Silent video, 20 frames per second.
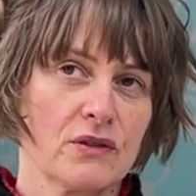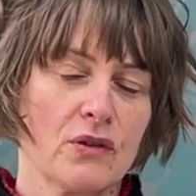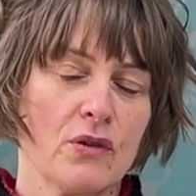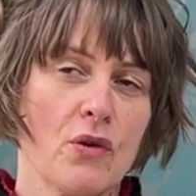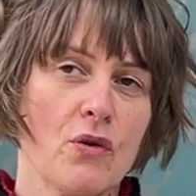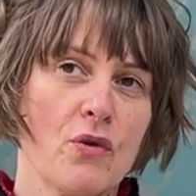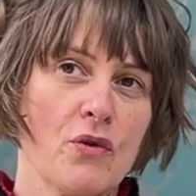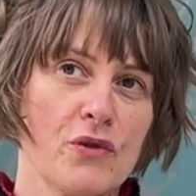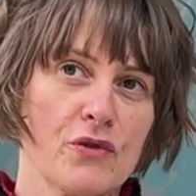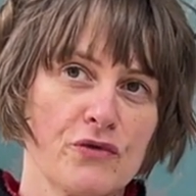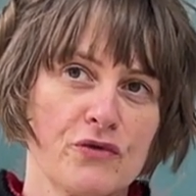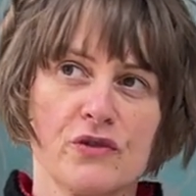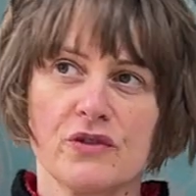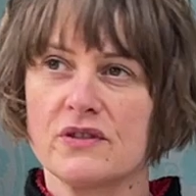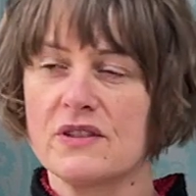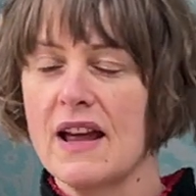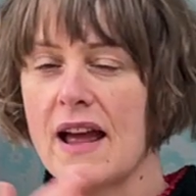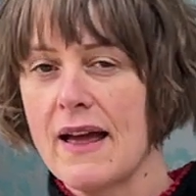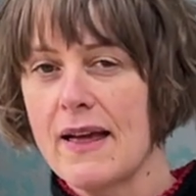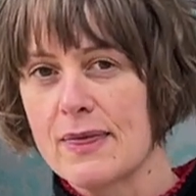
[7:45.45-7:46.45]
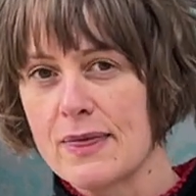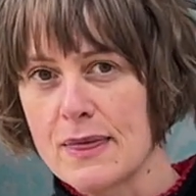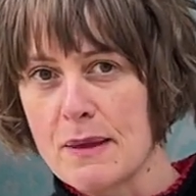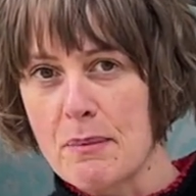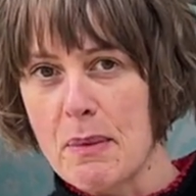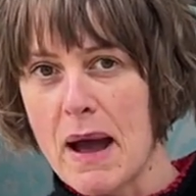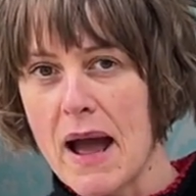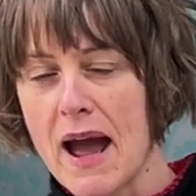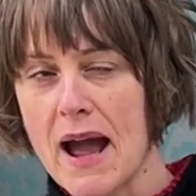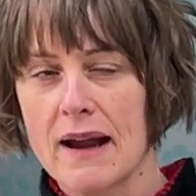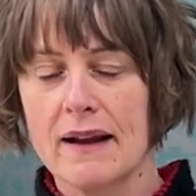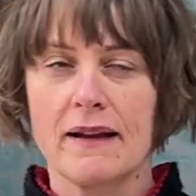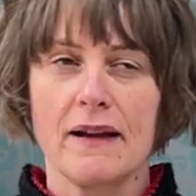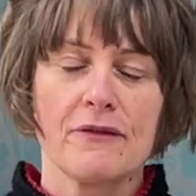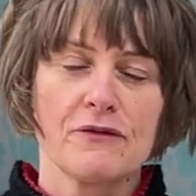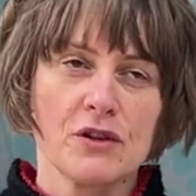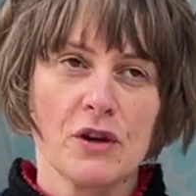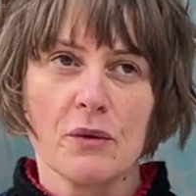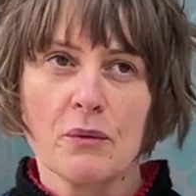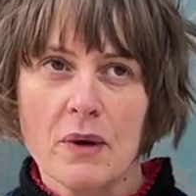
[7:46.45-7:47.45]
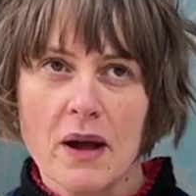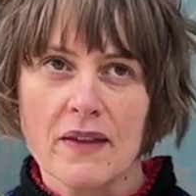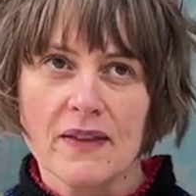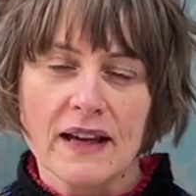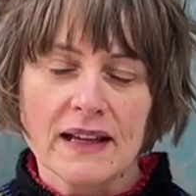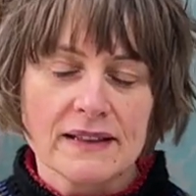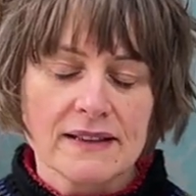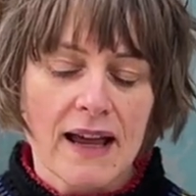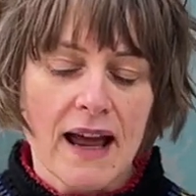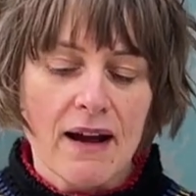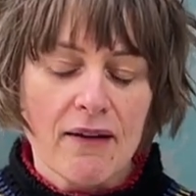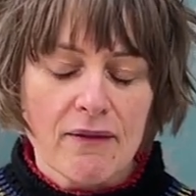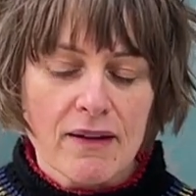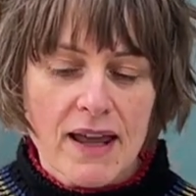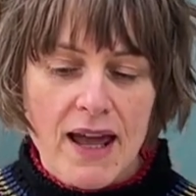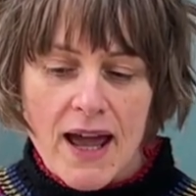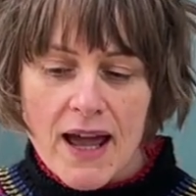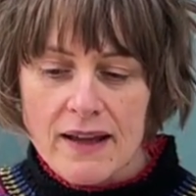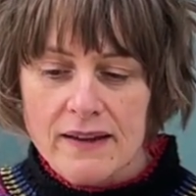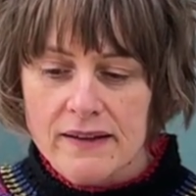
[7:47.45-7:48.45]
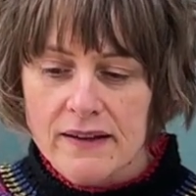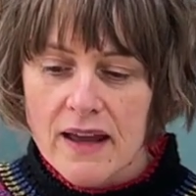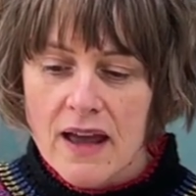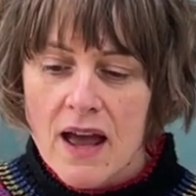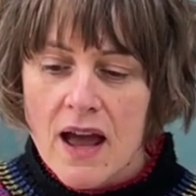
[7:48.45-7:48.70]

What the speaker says: or the front and the back. I've not worked that out yet.